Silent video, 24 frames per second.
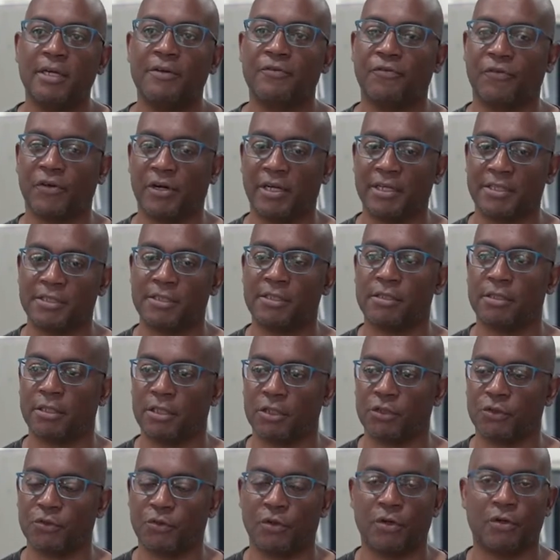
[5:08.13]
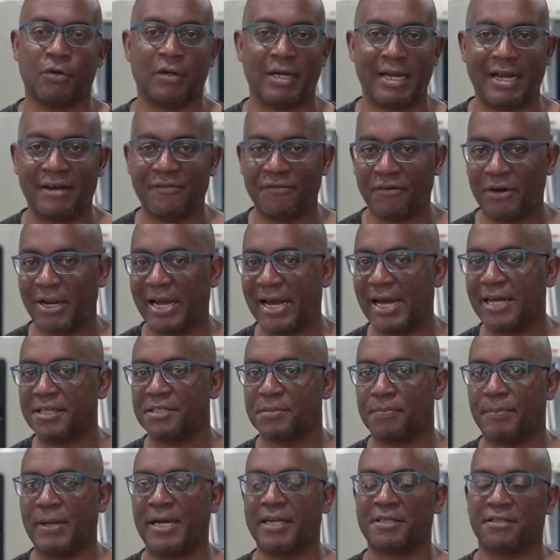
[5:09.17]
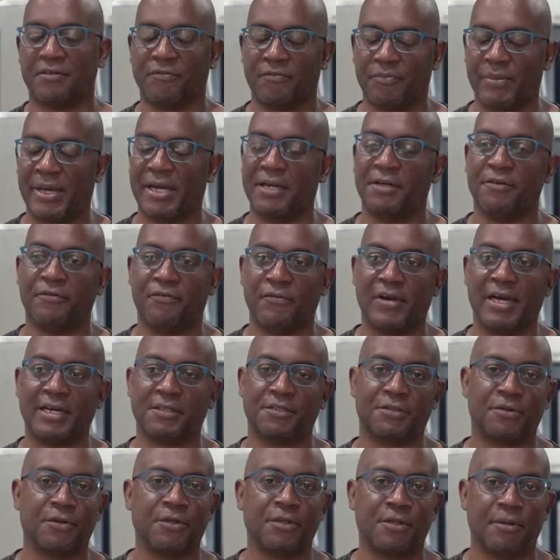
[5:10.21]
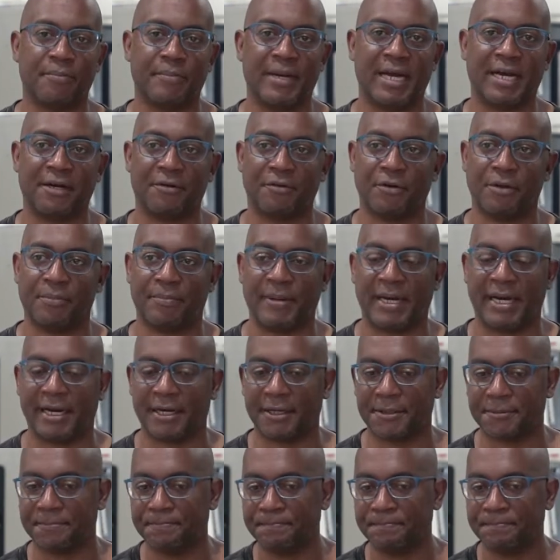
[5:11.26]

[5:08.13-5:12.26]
for us to control every aspect of manufacturing the battery pack.